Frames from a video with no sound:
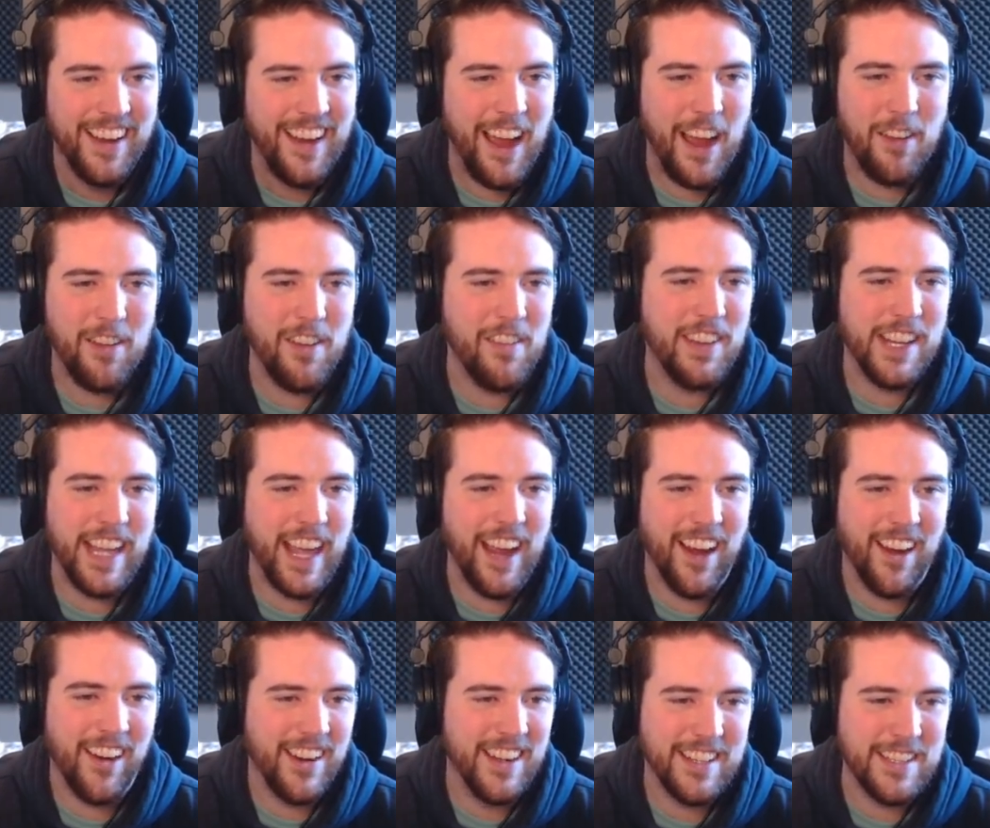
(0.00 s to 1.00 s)
I don't even
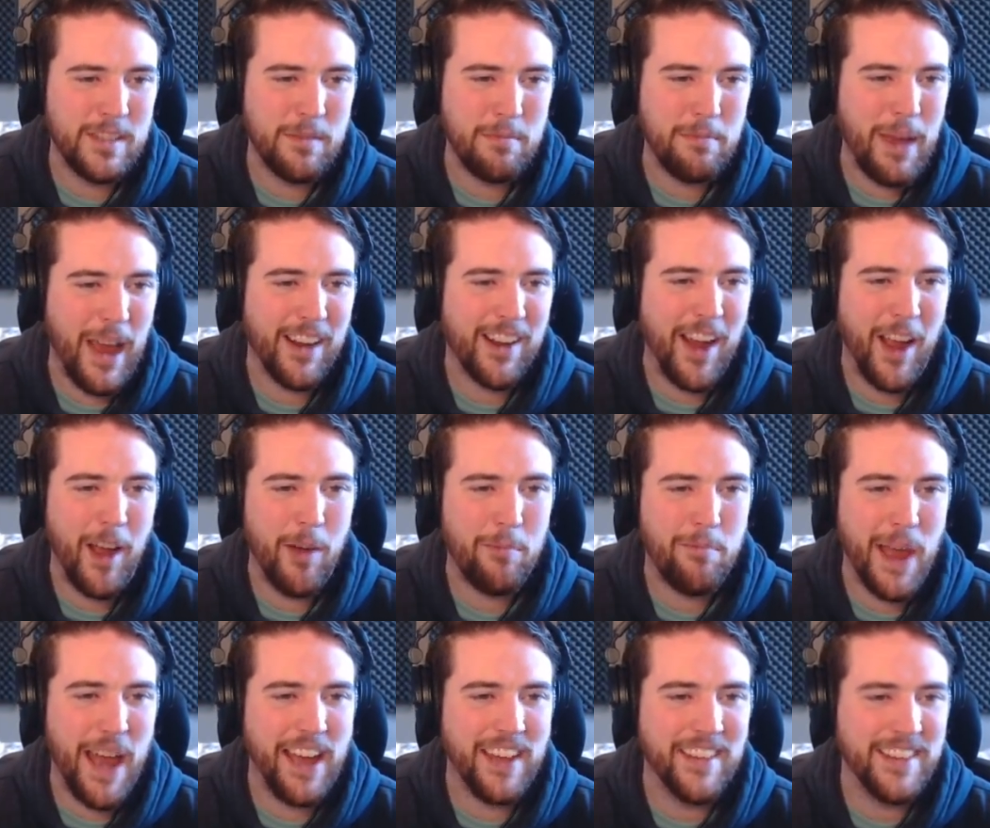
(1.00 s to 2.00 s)
care. It doesn't matter how
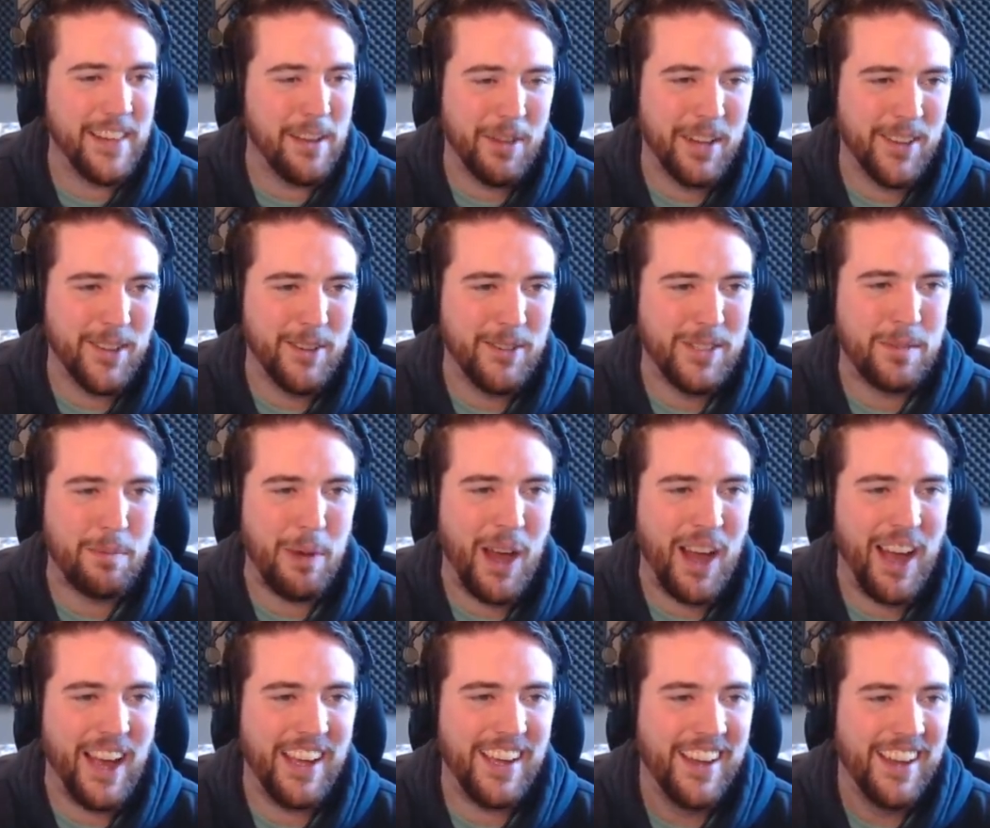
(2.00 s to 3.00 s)
badly we lose
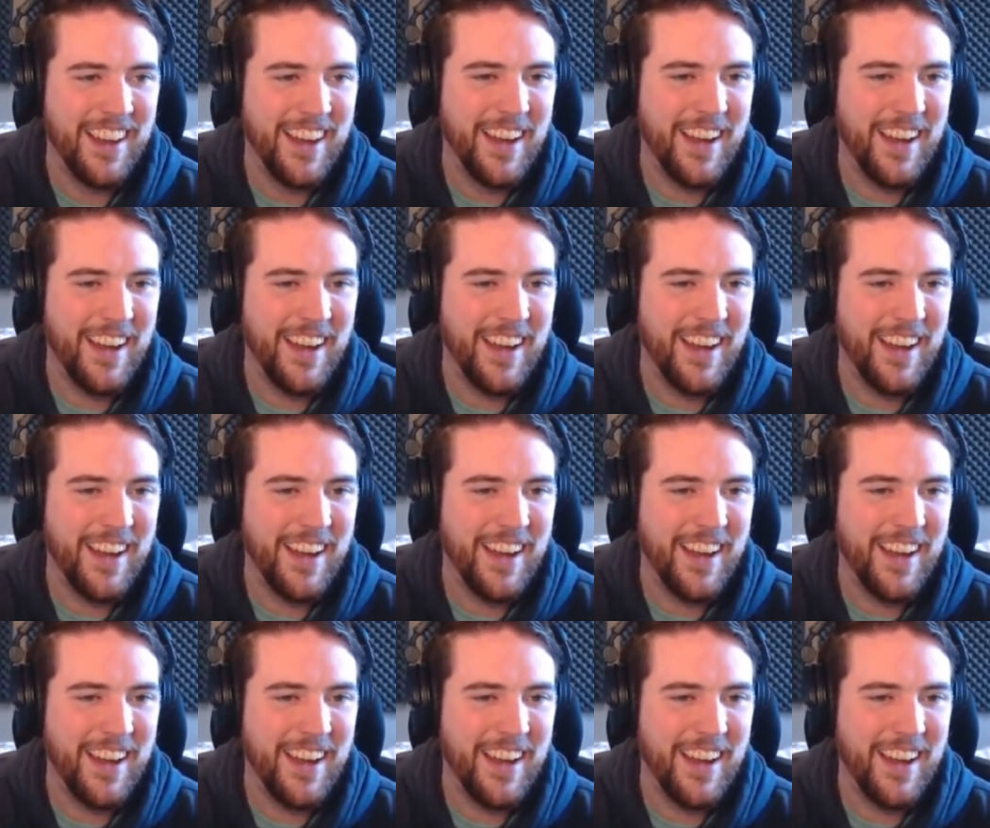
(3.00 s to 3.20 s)
by.